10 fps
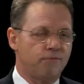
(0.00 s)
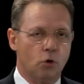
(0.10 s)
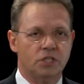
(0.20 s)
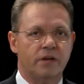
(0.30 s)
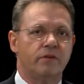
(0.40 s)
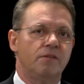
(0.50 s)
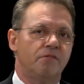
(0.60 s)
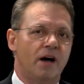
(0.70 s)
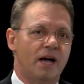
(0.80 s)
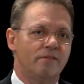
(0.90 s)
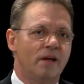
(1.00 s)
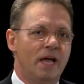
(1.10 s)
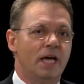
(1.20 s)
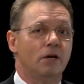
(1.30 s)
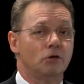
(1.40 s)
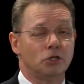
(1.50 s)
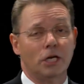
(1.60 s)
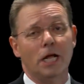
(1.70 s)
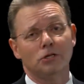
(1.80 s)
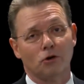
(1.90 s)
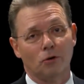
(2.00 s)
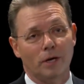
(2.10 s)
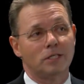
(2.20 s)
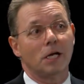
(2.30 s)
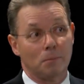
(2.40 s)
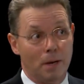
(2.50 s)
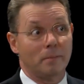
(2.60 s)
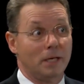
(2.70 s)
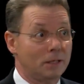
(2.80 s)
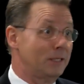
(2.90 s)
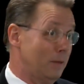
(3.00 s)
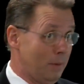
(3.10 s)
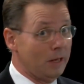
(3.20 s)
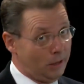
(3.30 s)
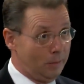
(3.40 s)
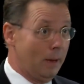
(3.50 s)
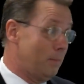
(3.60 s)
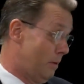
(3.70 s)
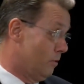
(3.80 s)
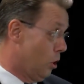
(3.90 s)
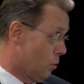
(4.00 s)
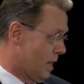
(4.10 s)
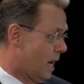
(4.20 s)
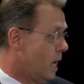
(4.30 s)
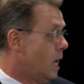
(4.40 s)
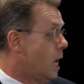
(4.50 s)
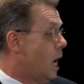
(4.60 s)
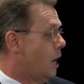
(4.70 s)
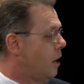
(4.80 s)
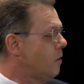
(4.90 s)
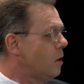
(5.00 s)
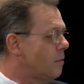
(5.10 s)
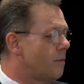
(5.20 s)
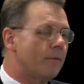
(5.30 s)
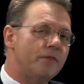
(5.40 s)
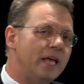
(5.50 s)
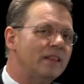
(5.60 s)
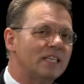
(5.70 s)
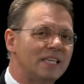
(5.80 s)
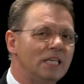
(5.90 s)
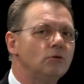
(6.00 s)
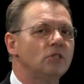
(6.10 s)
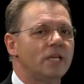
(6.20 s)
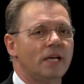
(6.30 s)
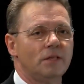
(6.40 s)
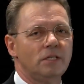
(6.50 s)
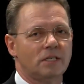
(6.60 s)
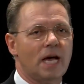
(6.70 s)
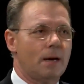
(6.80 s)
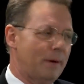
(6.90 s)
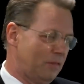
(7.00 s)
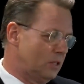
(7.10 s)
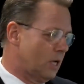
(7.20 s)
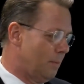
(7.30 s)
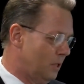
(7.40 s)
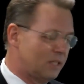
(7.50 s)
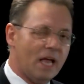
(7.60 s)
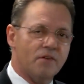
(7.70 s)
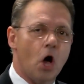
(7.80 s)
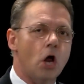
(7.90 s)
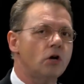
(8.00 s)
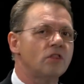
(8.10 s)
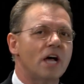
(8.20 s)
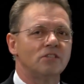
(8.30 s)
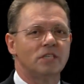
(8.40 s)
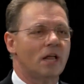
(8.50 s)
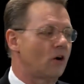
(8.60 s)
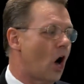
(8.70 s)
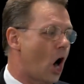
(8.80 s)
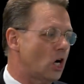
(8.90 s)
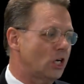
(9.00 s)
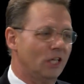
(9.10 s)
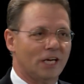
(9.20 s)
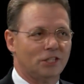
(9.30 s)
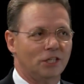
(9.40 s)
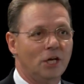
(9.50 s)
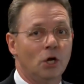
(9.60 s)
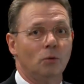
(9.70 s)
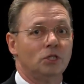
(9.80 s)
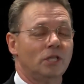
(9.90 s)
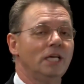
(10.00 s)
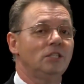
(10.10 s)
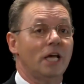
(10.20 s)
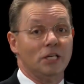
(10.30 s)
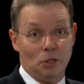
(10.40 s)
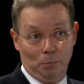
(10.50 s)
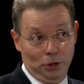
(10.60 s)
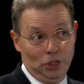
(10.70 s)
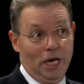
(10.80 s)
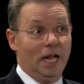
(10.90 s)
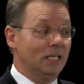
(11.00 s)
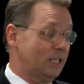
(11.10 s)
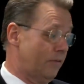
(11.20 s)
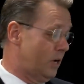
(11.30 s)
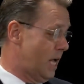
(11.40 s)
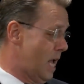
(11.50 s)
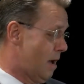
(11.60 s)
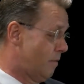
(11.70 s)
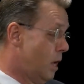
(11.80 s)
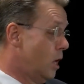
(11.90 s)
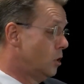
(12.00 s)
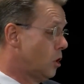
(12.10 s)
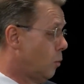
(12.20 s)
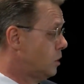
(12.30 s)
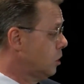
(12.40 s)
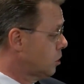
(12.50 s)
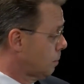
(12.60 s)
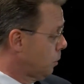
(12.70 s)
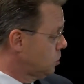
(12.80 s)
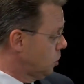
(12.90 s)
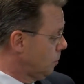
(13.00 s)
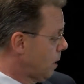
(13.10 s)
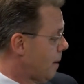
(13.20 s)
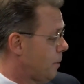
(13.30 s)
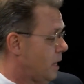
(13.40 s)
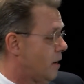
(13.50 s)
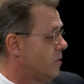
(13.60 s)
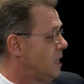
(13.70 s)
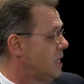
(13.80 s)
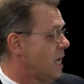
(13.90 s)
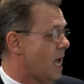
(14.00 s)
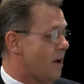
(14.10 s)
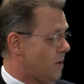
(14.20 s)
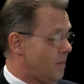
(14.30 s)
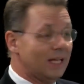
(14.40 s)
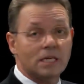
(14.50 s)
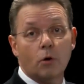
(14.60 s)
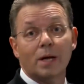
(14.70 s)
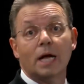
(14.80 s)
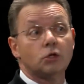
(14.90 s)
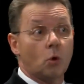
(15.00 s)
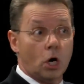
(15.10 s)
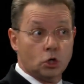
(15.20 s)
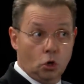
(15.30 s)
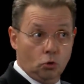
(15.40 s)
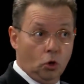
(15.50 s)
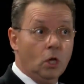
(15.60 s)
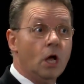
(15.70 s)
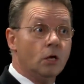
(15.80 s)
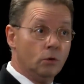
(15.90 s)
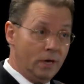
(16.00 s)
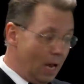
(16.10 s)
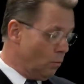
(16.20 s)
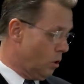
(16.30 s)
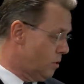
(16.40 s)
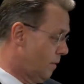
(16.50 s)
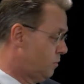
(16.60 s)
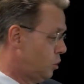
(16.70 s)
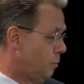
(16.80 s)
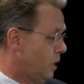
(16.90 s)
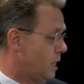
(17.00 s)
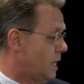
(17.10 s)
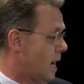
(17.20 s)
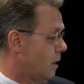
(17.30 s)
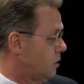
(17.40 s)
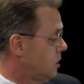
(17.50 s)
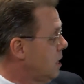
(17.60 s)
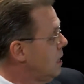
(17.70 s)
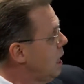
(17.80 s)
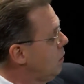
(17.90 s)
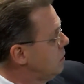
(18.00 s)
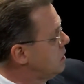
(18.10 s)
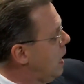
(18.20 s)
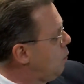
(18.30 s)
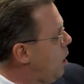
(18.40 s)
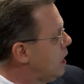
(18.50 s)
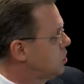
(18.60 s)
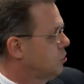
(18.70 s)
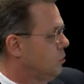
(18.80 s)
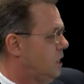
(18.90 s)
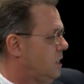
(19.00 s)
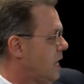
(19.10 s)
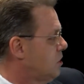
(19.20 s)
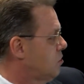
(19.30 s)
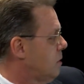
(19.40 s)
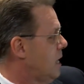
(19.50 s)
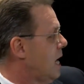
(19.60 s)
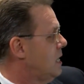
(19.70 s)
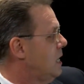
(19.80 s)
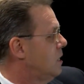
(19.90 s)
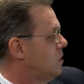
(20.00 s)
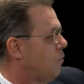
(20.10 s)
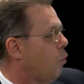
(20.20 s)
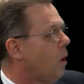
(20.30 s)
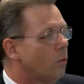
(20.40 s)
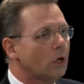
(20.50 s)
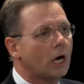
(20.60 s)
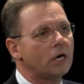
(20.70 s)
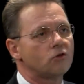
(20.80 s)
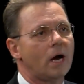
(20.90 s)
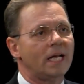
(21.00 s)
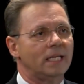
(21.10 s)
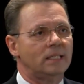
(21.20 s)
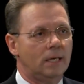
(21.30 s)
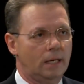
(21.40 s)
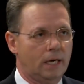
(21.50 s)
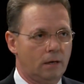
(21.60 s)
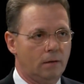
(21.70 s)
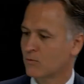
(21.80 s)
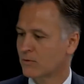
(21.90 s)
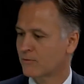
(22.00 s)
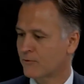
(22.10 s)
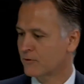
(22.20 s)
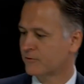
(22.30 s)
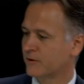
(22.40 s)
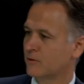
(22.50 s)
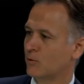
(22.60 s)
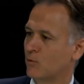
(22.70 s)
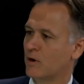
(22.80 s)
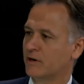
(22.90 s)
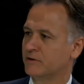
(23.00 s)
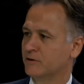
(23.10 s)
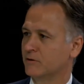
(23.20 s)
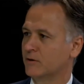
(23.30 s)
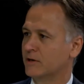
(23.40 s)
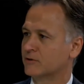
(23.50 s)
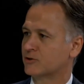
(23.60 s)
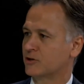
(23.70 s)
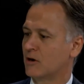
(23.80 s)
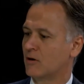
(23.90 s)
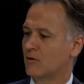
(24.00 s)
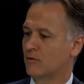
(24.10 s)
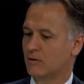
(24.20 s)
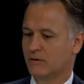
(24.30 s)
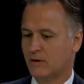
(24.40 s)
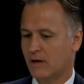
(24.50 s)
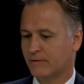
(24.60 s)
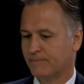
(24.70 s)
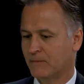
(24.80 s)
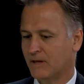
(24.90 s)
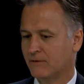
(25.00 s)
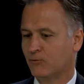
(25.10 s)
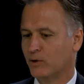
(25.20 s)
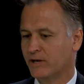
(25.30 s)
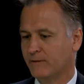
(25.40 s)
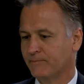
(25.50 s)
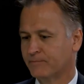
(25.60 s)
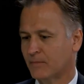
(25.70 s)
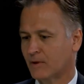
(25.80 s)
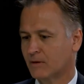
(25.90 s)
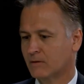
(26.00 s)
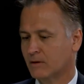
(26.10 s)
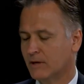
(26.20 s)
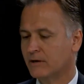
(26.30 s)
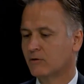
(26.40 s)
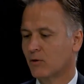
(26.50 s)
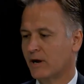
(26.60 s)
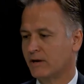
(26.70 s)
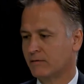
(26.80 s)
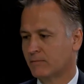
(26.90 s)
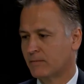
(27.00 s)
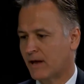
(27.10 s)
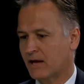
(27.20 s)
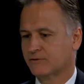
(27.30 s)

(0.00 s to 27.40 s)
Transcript: 475, and under today's current rates, they could probably get maybe even lower that. Another thing that's interesting, and this is odd about this couple, is they have a $100,000 art collection, which they say is appreciating at 7.5. So we took their personal property and everything they have, and that's how we got to our total net worth of $2 million. Now, Don, walk us through these next three ideas of what we're trying to get done here. The first thing that we want to do is show if we integrate cash